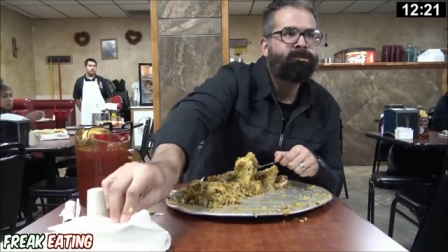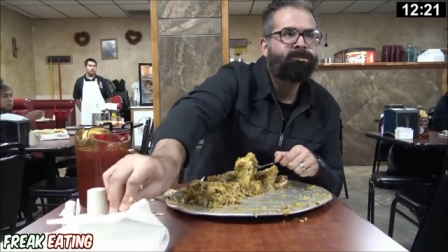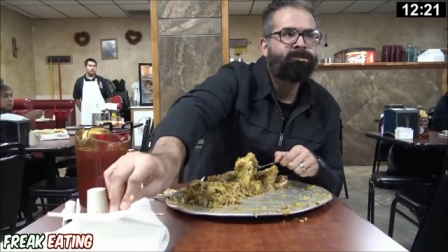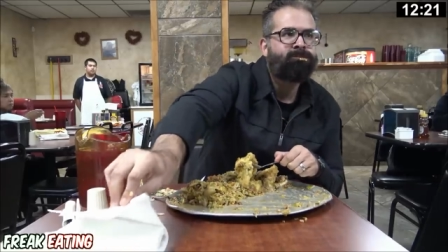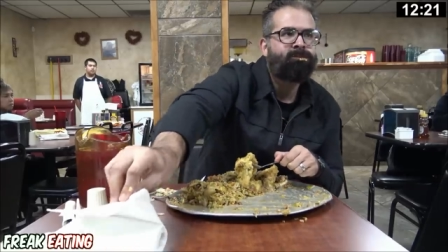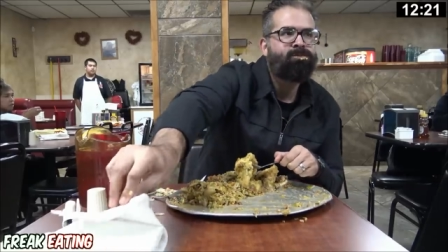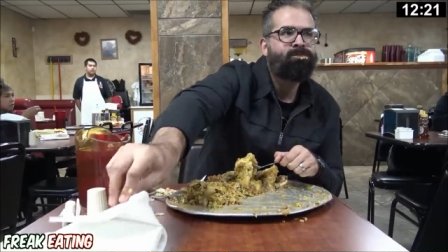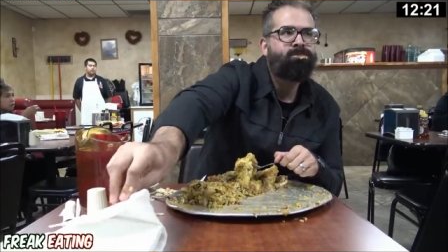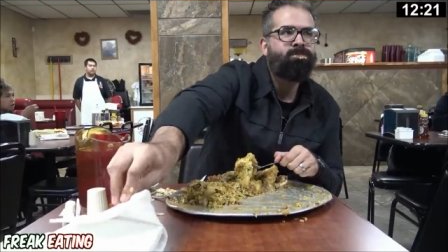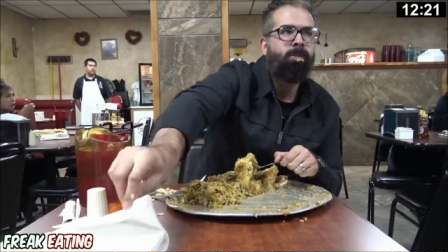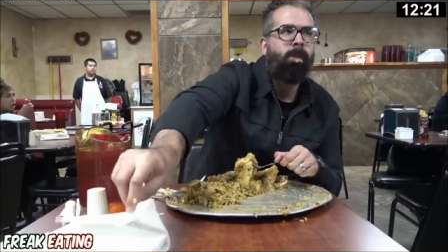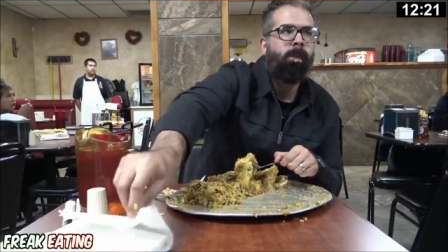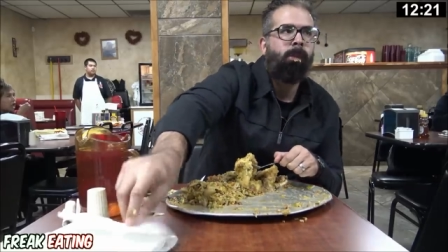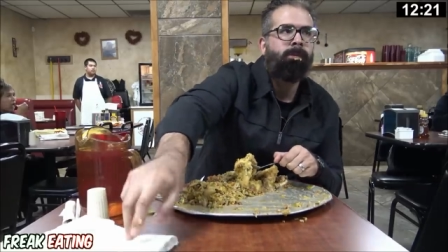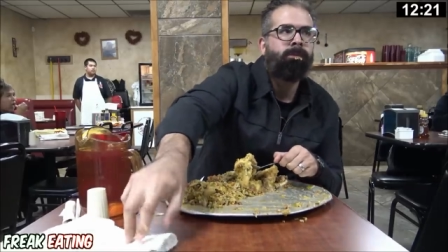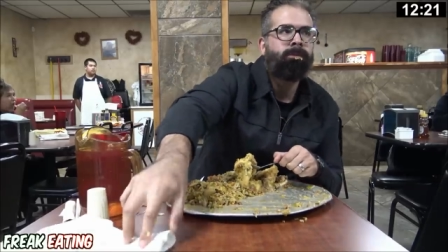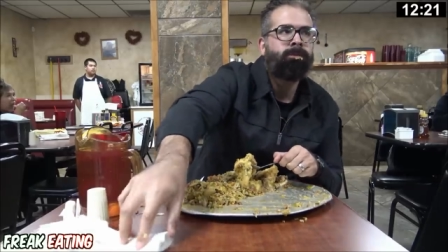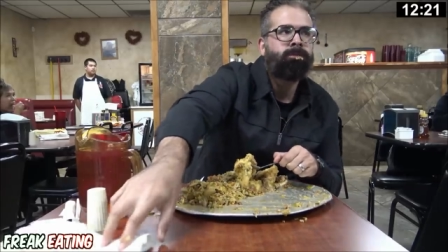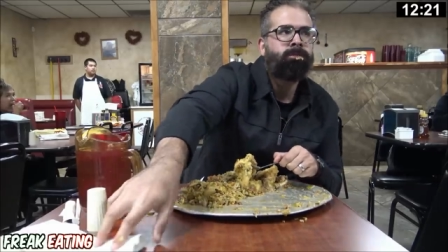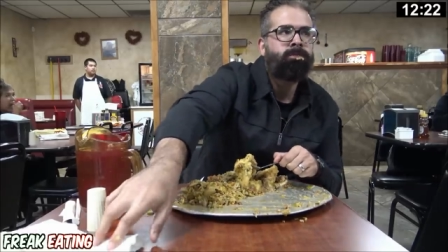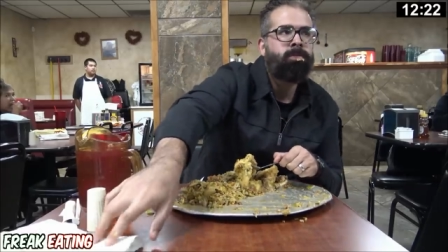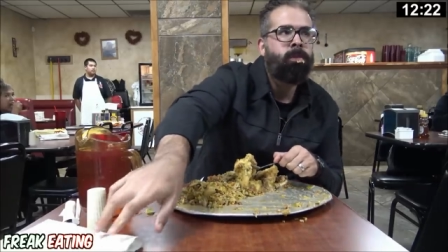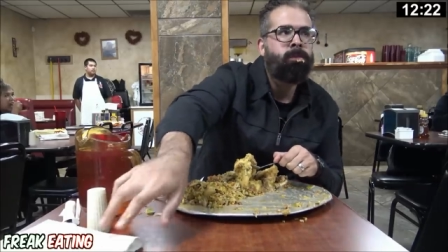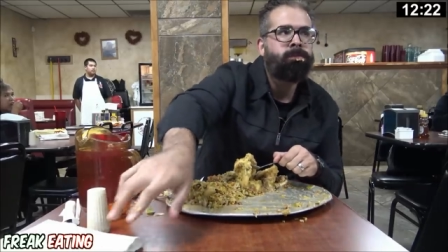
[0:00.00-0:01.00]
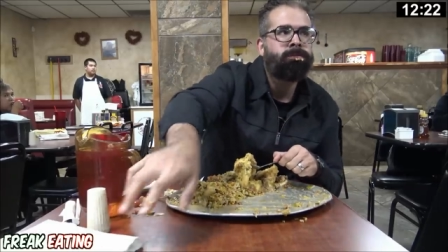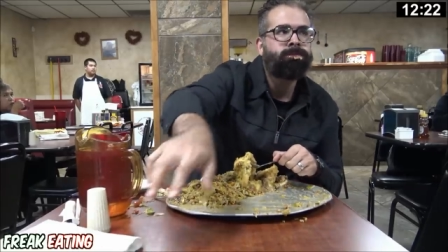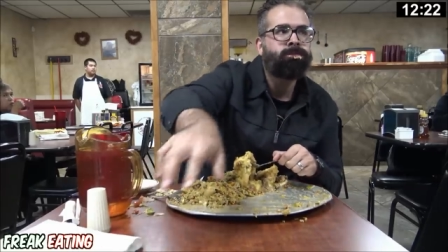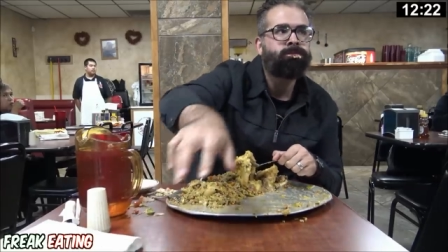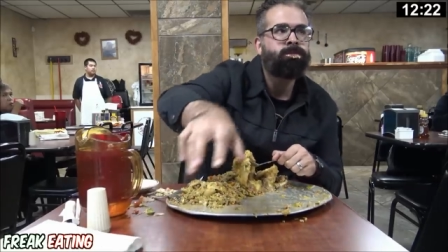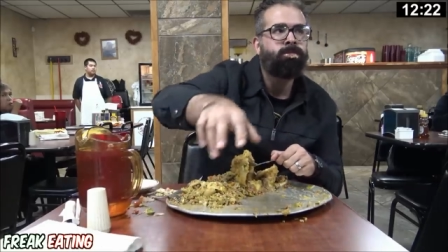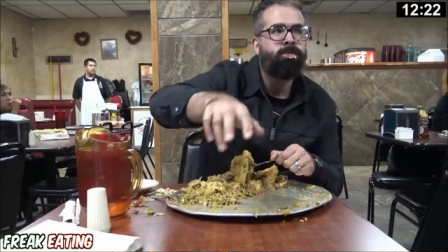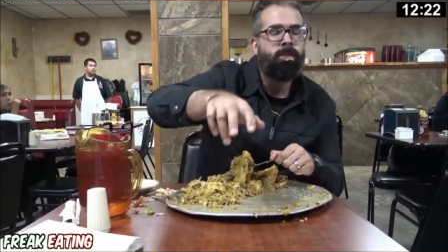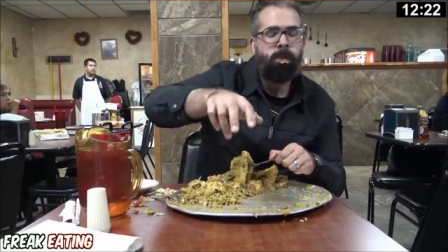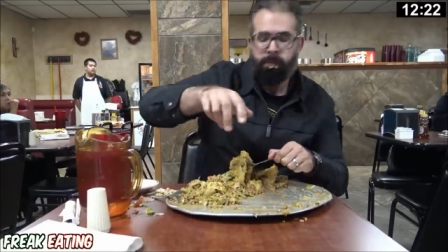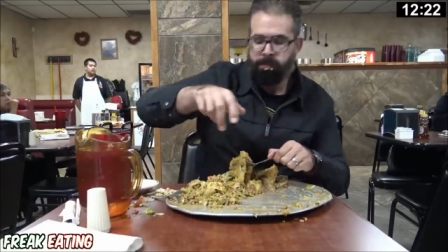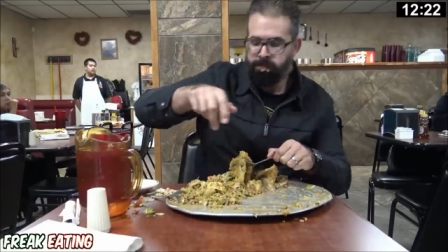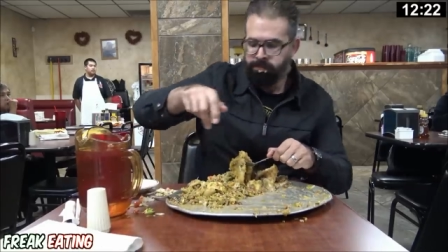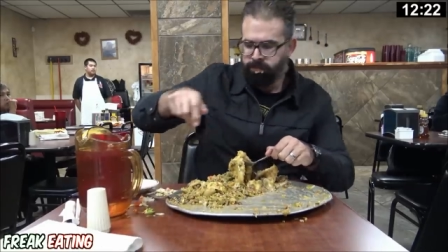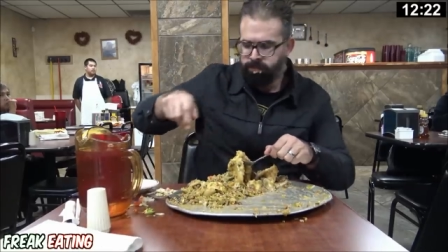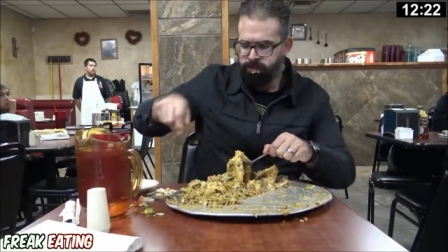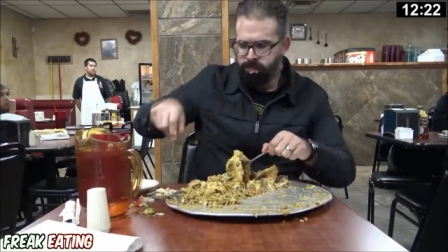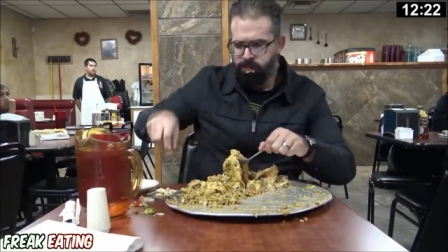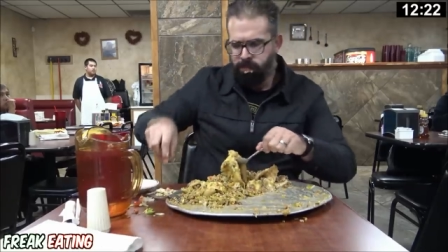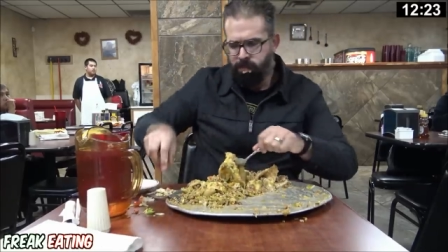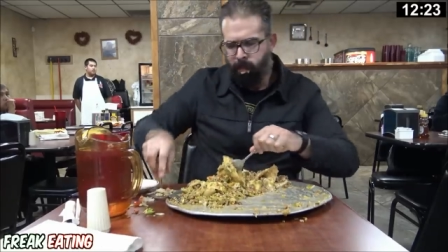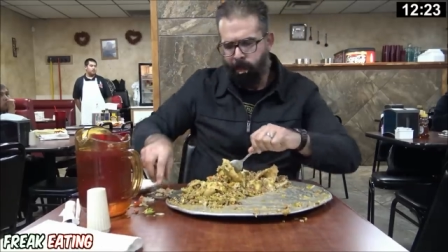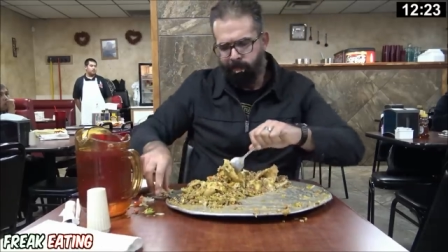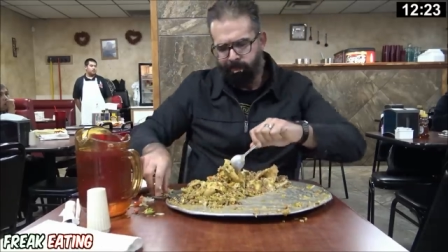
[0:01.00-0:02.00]
It's like between
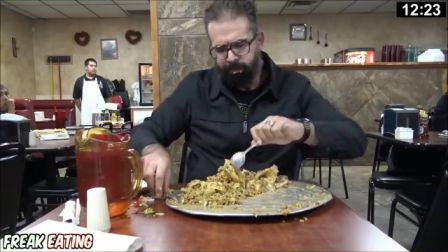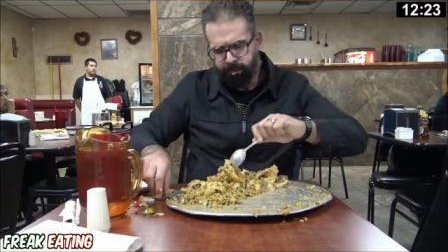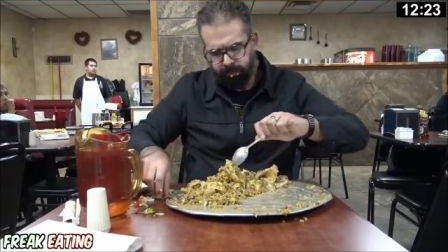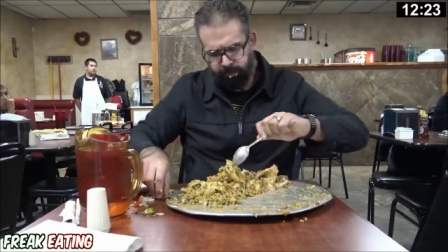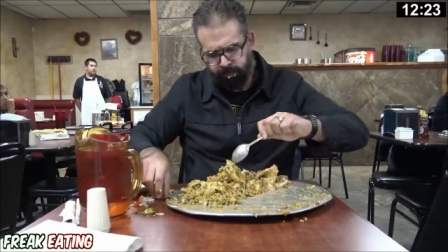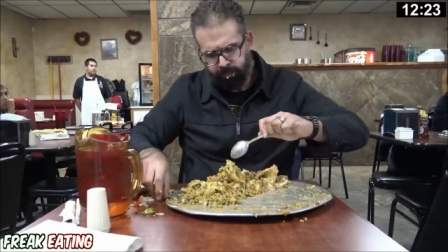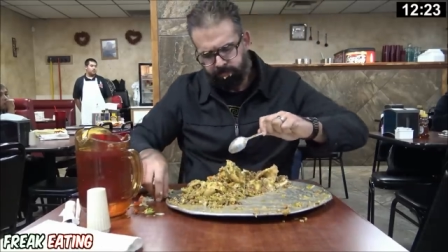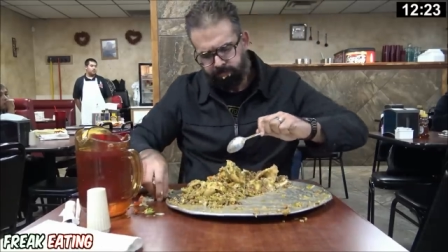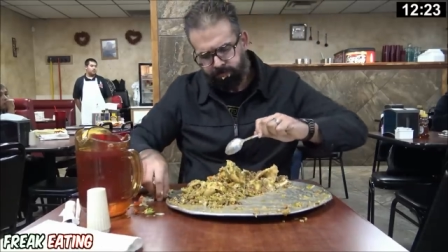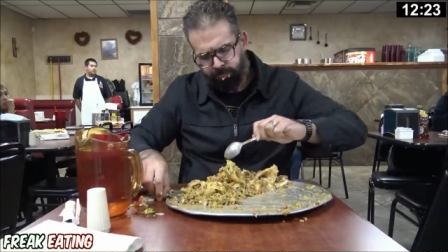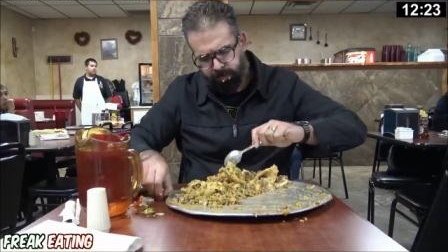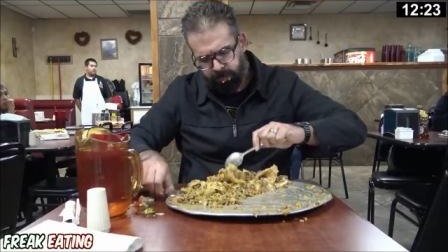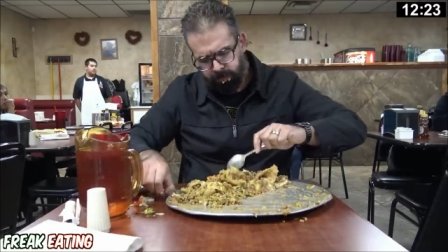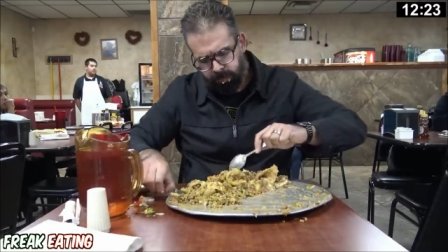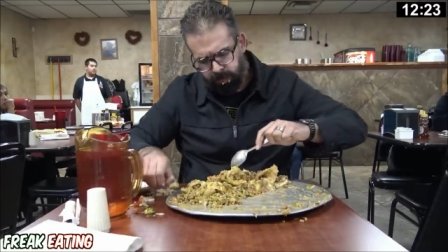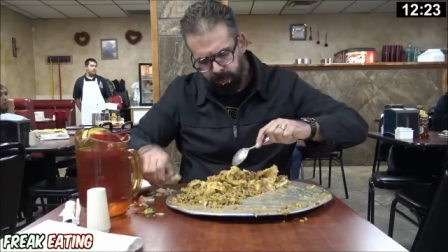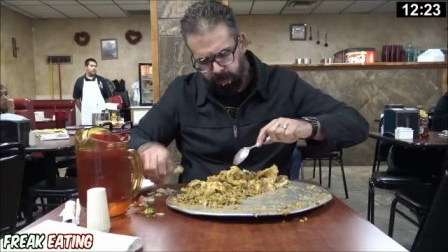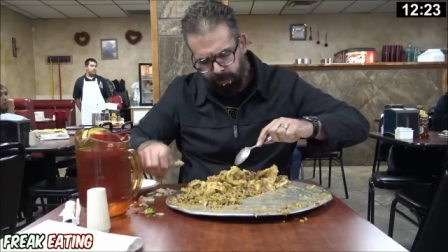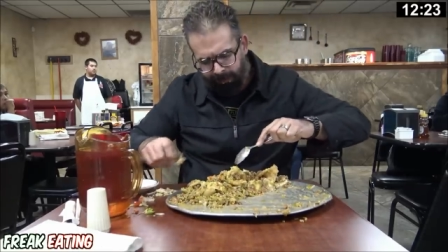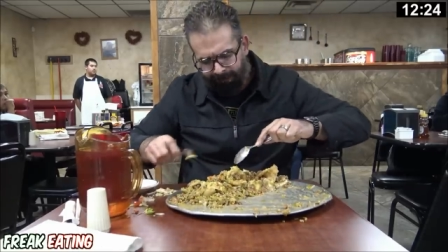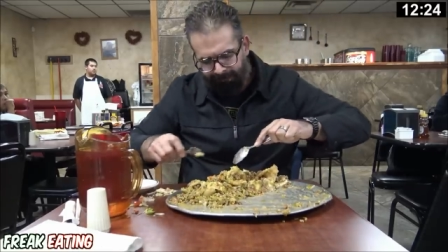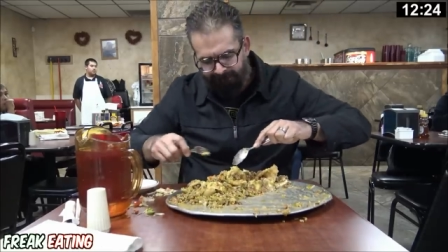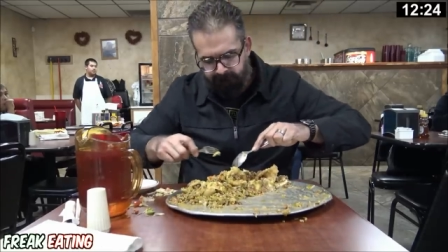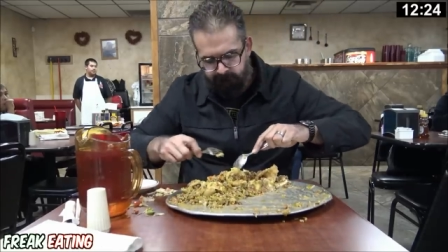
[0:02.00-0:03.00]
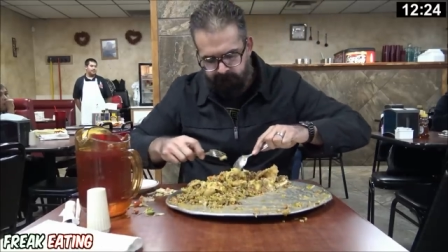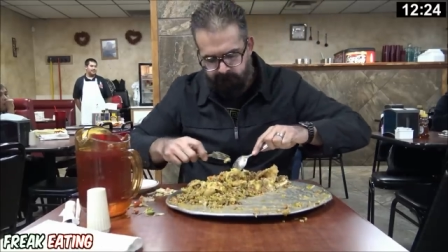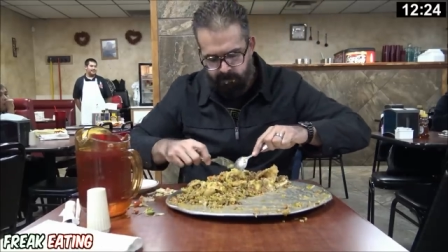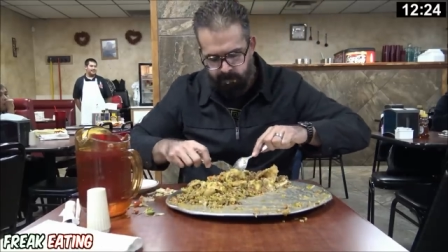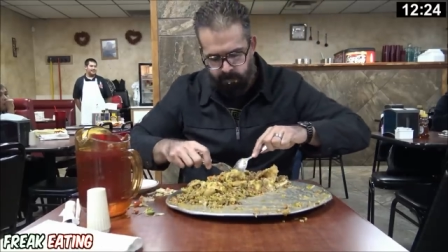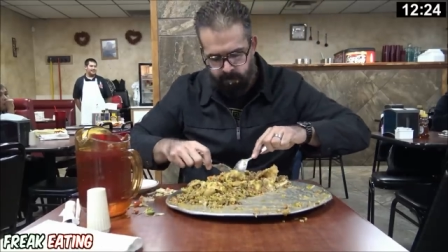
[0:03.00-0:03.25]
anywhere from